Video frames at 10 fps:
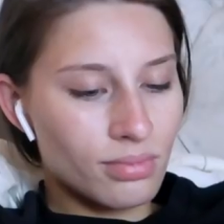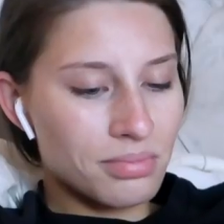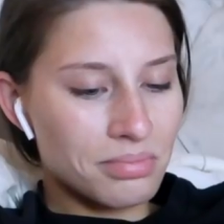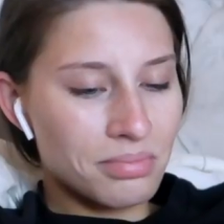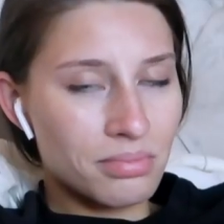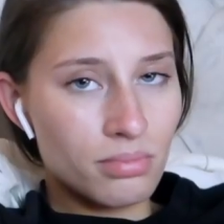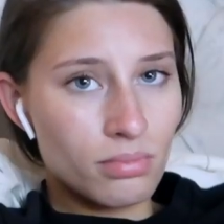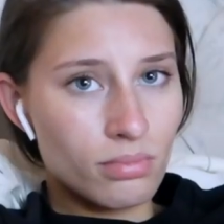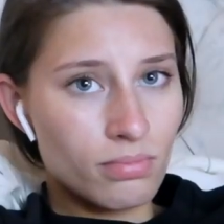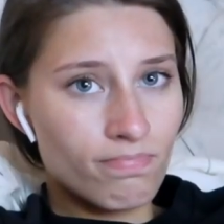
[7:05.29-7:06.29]

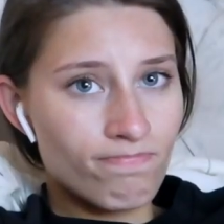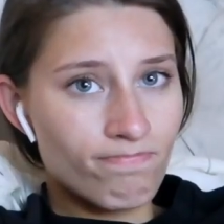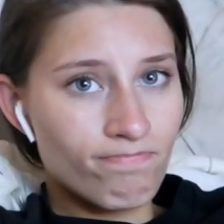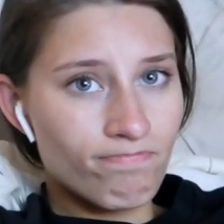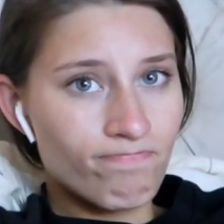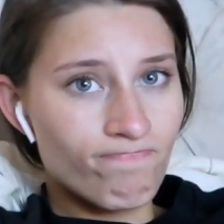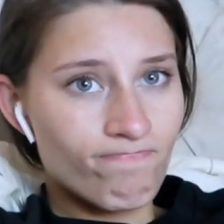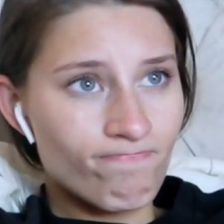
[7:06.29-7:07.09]
Nothing is said.